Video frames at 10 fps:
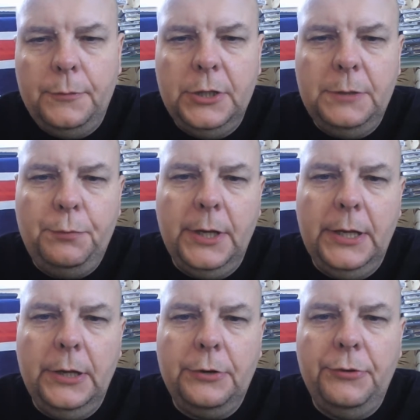Just bringing
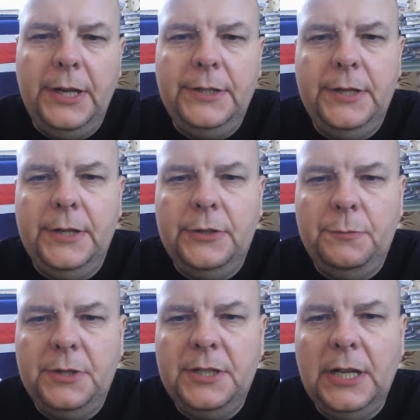you greetings
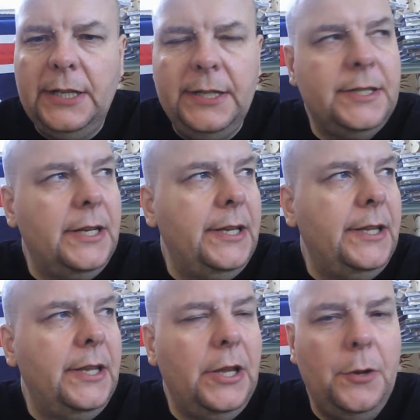from sunny
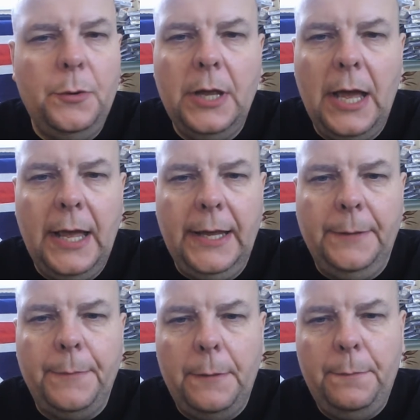the UK.
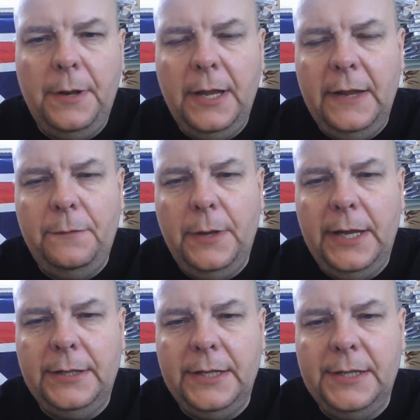Believe
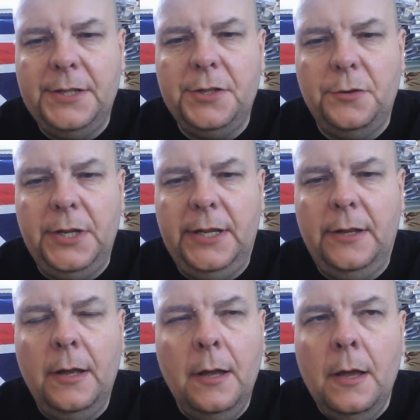me, it is sunny.